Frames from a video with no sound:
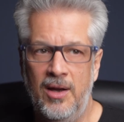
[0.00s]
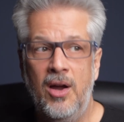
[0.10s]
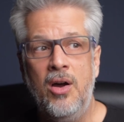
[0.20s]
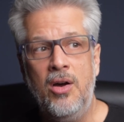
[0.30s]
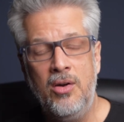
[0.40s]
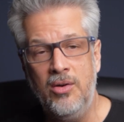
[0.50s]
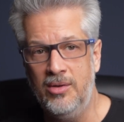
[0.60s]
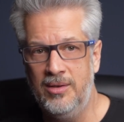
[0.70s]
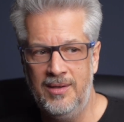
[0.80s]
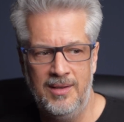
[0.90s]

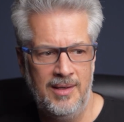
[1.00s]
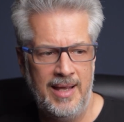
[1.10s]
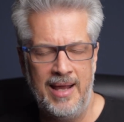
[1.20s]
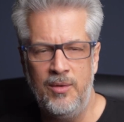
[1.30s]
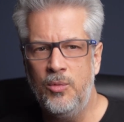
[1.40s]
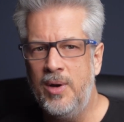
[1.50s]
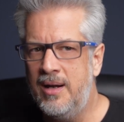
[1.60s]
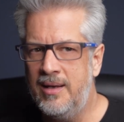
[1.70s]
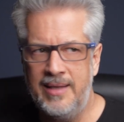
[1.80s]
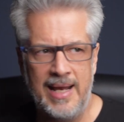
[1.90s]
Oh, and
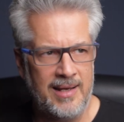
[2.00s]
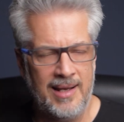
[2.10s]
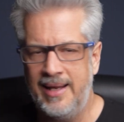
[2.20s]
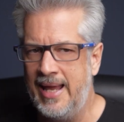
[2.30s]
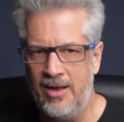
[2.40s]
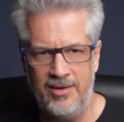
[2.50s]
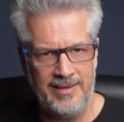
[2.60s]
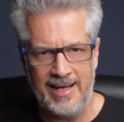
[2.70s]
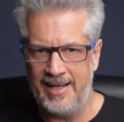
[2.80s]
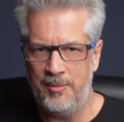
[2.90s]
where did that, like, how
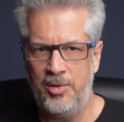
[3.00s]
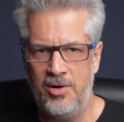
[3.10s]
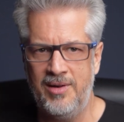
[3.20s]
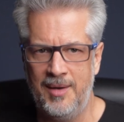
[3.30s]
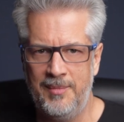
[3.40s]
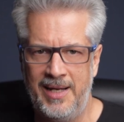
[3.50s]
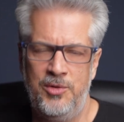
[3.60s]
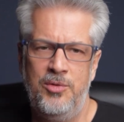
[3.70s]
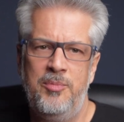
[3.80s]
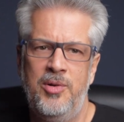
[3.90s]
did that get programmed? Like,
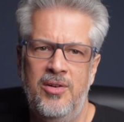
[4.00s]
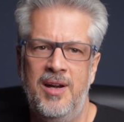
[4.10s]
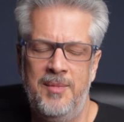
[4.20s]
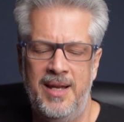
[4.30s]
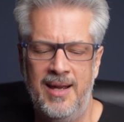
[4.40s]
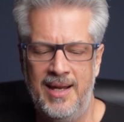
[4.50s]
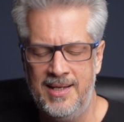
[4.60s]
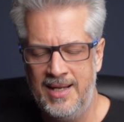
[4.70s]
who programmed AI?